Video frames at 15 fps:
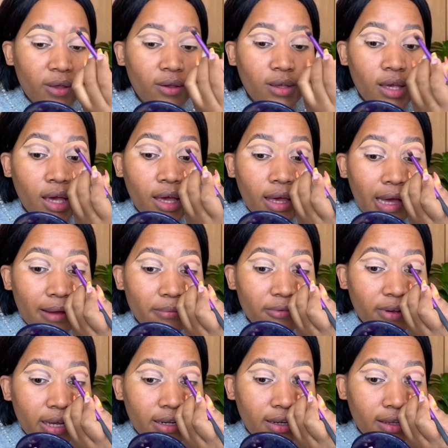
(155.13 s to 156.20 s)
Okay, I'm
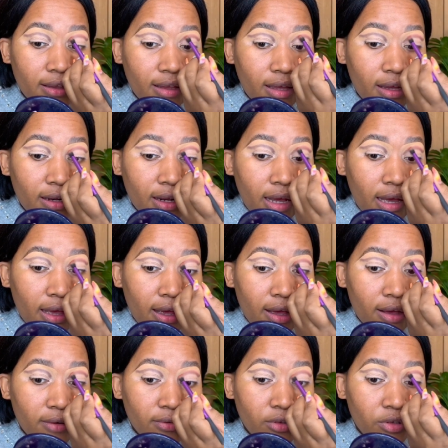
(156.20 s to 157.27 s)
finding that I
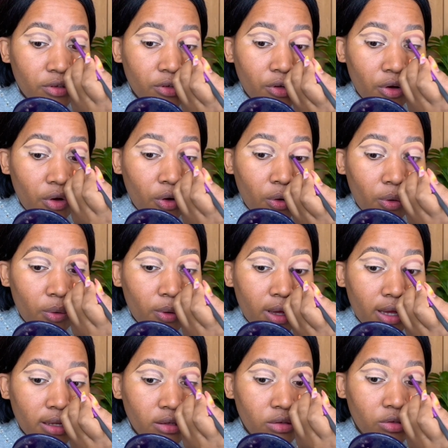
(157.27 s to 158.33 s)
have to go
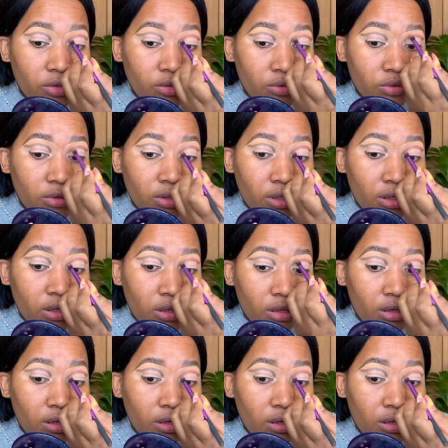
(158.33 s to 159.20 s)
into the